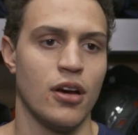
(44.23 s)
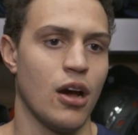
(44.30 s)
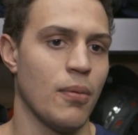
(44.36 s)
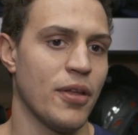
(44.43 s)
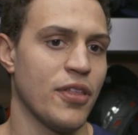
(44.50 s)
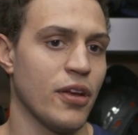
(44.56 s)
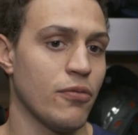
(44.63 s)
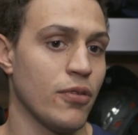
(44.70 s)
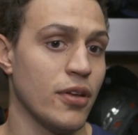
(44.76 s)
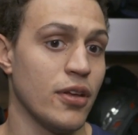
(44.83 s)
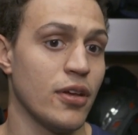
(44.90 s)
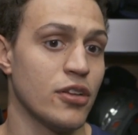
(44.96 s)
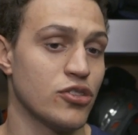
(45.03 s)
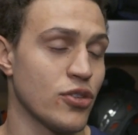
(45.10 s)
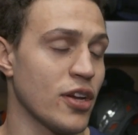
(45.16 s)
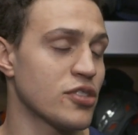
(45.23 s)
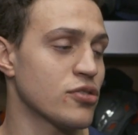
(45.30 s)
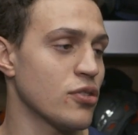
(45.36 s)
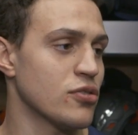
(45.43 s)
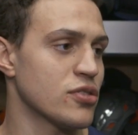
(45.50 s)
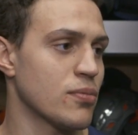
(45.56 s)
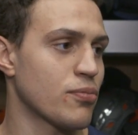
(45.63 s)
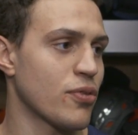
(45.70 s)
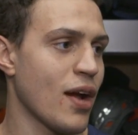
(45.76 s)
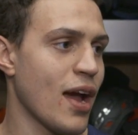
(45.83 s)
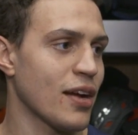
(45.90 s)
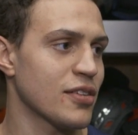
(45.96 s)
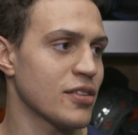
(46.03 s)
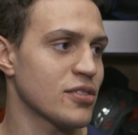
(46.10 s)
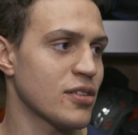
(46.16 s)
I think we addressed those in
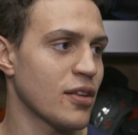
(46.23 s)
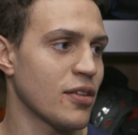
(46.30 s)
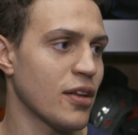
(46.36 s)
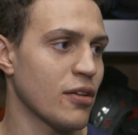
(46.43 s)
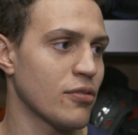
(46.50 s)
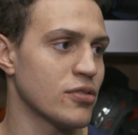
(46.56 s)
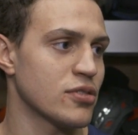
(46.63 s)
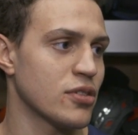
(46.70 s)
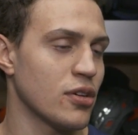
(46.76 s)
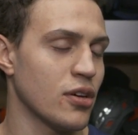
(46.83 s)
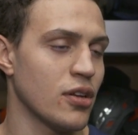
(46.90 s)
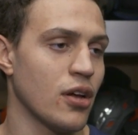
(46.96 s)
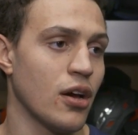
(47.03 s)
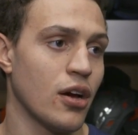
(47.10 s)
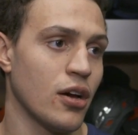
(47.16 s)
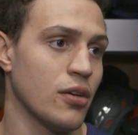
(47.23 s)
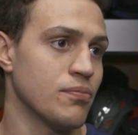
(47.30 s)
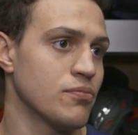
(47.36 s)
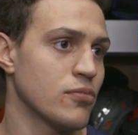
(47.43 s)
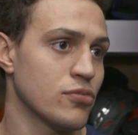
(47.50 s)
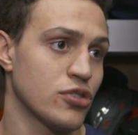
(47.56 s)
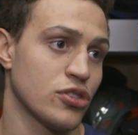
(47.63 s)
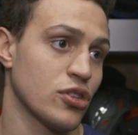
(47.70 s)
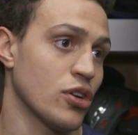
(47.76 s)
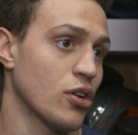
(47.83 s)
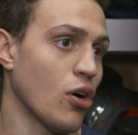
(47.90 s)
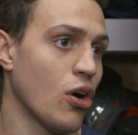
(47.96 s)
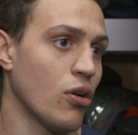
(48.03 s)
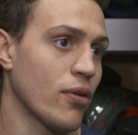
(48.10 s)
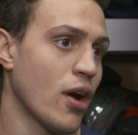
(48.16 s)
practice, and I think it was good, just a
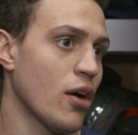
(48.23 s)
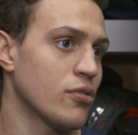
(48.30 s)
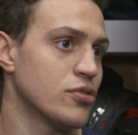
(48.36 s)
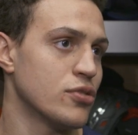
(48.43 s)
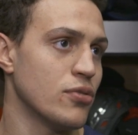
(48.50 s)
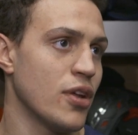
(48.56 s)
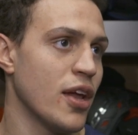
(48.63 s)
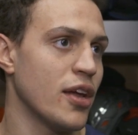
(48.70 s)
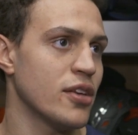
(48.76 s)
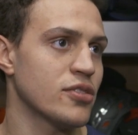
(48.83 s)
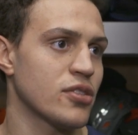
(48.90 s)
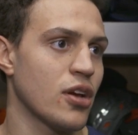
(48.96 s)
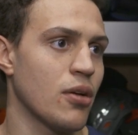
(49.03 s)
good all-around 2 days.